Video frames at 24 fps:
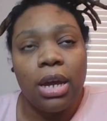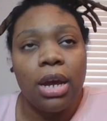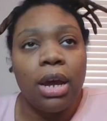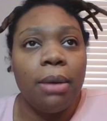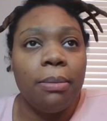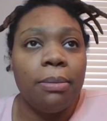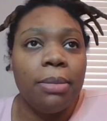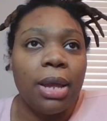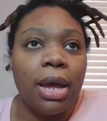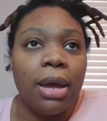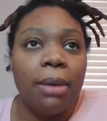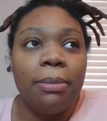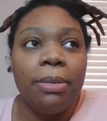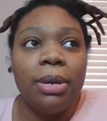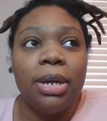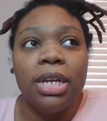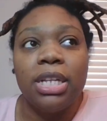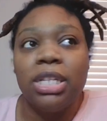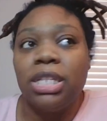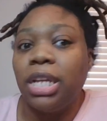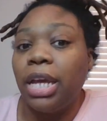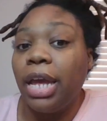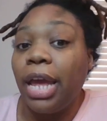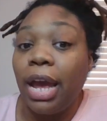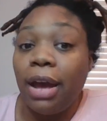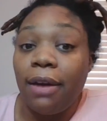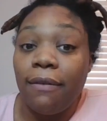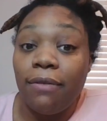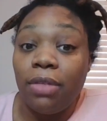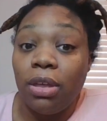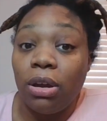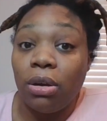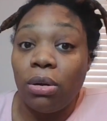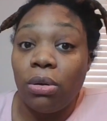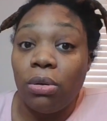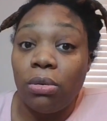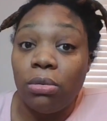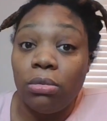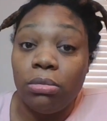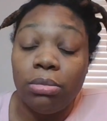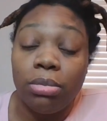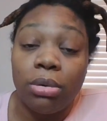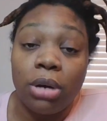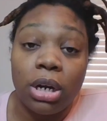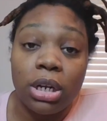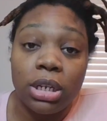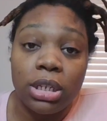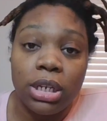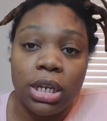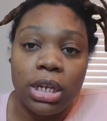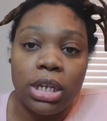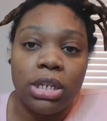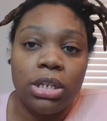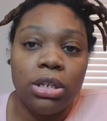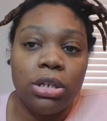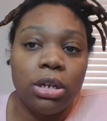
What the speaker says: I'm not, because they have their own process,